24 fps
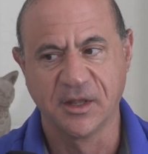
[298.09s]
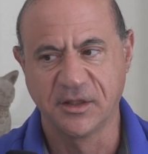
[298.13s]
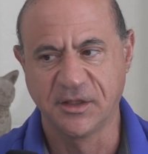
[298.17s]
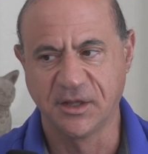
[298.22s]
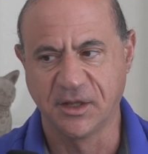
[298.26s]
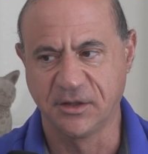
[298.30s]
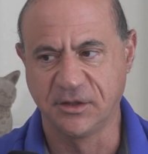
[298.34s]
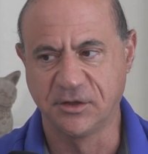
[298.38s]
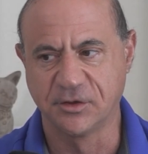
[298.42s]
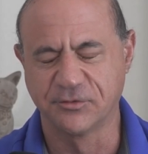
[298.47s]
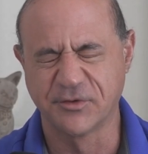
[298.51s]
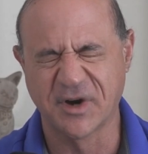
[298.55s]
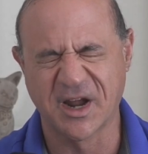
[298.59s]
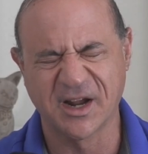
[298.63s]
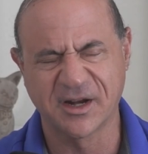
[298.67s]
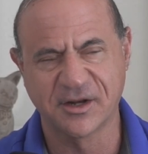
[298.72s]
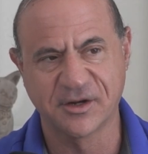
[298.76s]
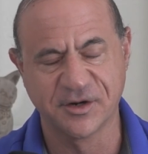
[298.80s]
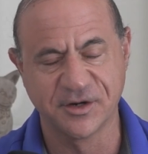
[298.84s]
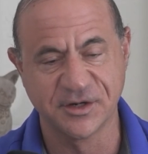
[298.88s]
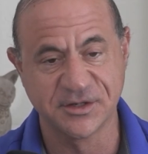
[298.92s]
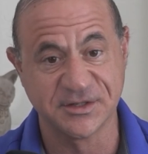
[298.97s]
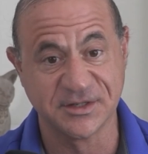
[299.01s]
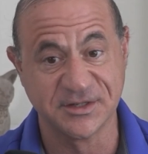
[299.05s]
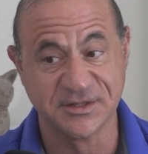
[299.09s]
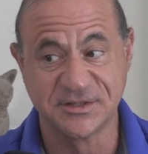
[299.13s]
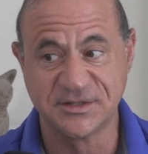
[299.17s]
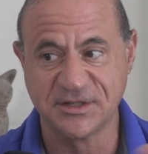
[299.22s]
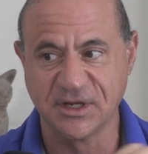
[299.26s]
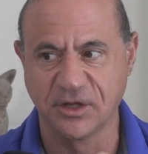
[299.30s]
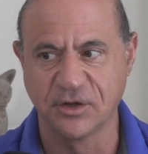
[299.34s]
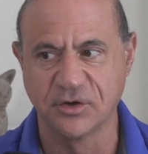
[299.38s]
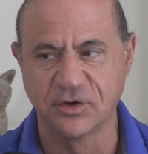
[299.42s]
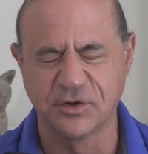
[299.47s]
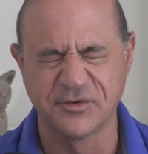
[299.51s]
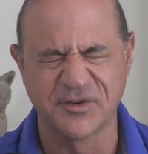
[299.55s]
The directors and
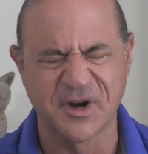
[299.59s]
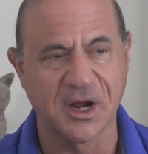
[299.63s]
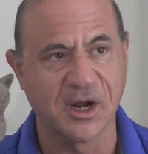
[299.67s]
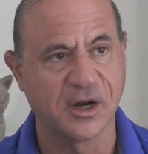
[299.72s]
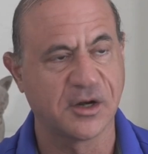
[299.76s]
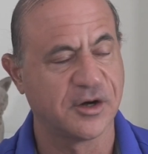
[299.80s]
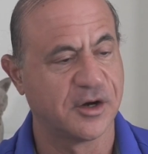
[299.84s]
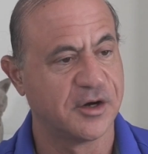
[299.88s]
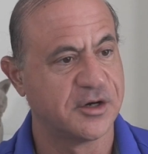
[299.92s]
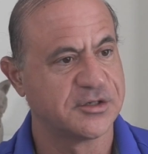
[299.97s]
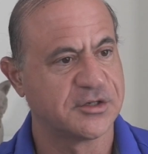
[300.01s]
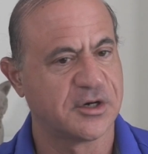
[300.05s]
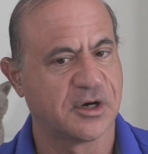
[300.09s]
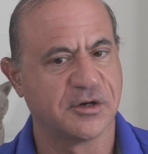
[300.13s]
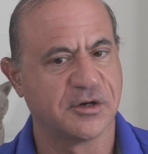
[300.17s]
senior directors